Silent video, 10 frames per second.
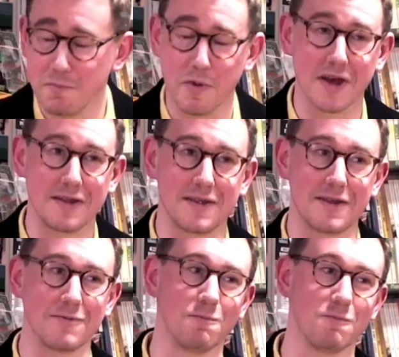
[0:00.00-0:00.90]
But I
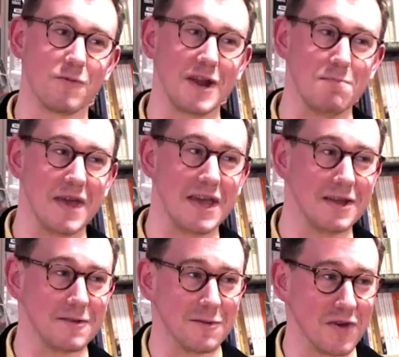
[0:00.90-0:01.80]
didn't really mean
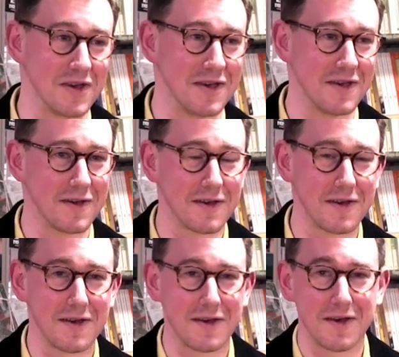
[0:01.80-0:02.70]
it to be,
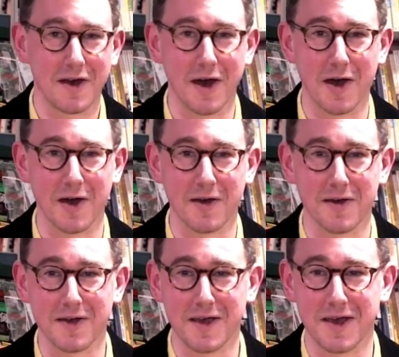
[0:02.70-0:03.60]

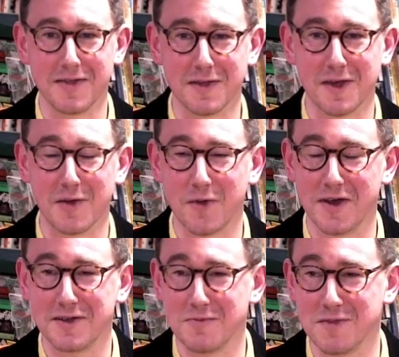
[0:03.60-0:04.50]
in the same way
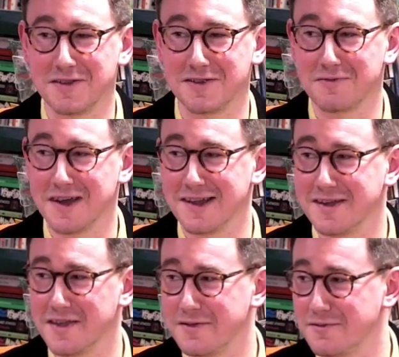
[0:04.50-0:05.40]
that I didn't mean to write
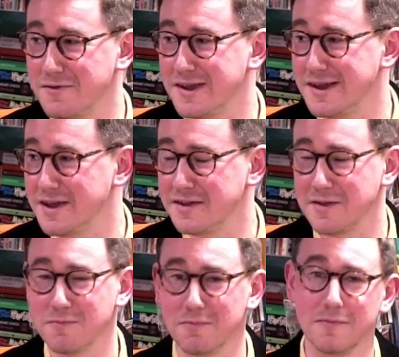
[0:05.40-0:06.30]
like that, really. And I
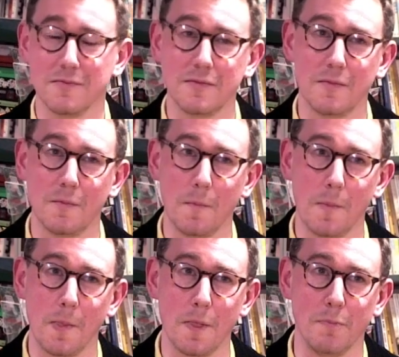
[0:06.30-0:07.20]
didn't
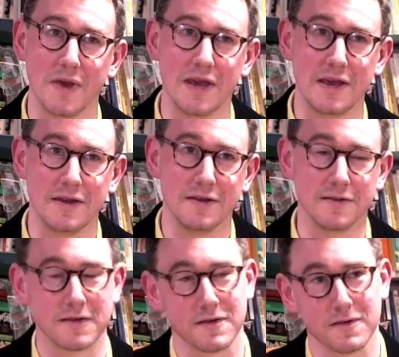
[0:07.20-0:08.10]
mean
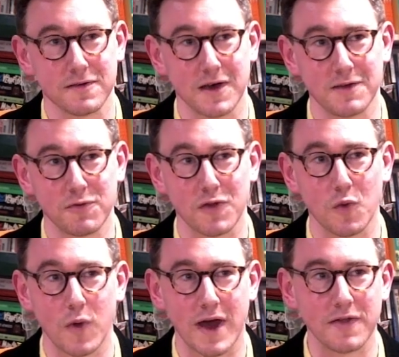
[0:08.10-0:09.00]
to, I wasn't
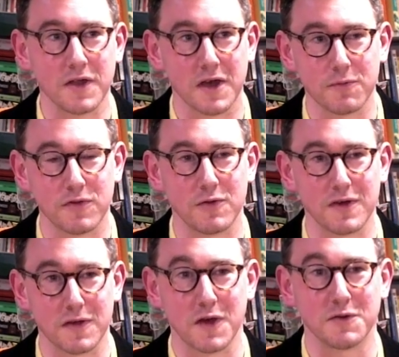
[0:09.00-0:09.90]
aware that I was
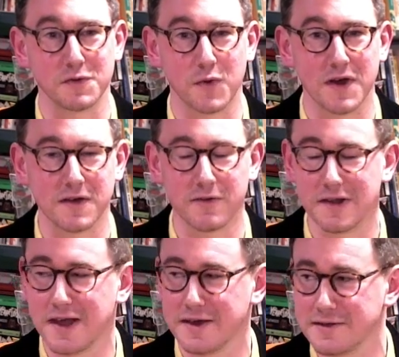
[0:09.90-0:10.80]
doing so much weather
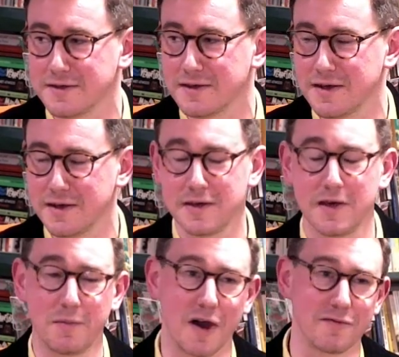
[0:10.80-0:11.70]
and light.
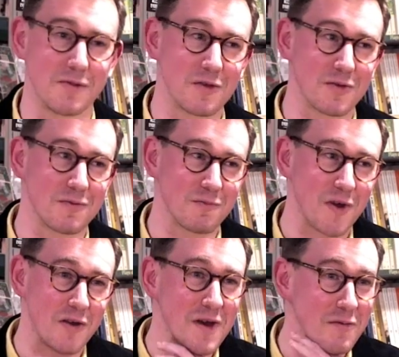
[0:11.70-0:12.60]
Apart from
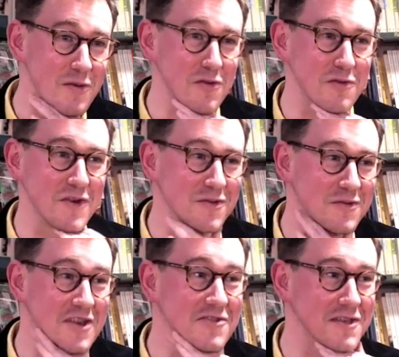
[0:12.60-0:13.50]
I'm the sort of person who's
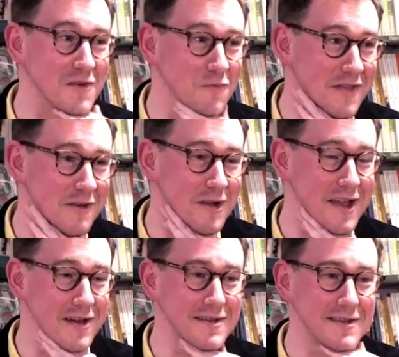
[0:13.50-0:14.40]
interested in weather and
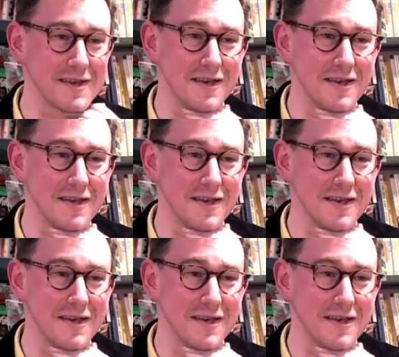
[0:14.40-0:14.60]
light.